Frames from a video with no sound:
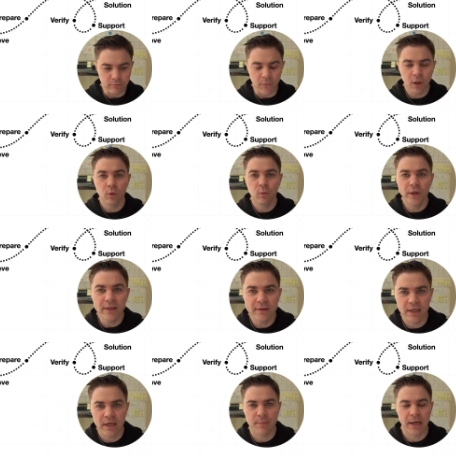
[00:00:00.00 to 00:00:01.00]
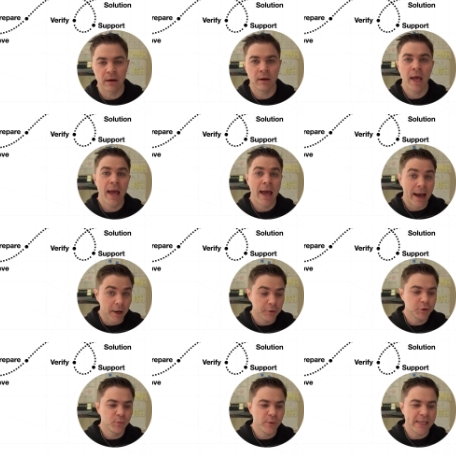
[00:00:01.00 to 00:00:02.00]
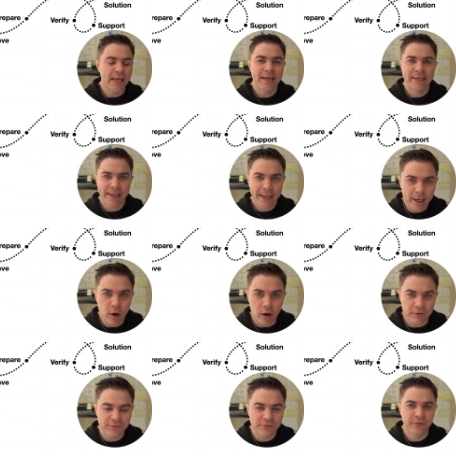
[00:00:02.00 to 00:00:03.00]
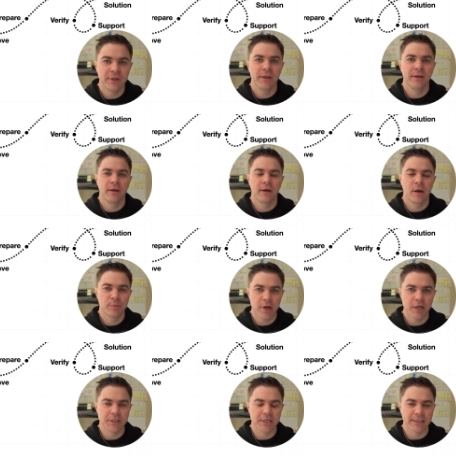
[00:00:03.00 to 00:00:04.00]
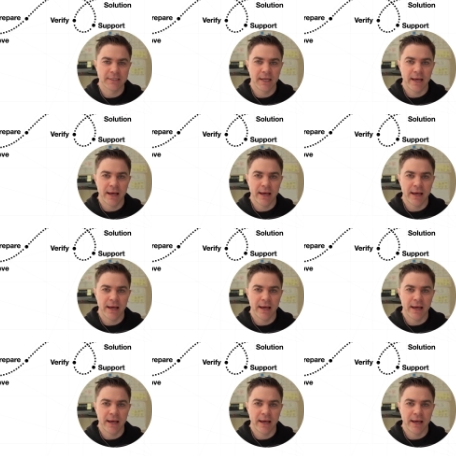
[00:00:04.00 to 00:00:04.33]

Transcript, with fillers: we can think about how do we kick off a project? How do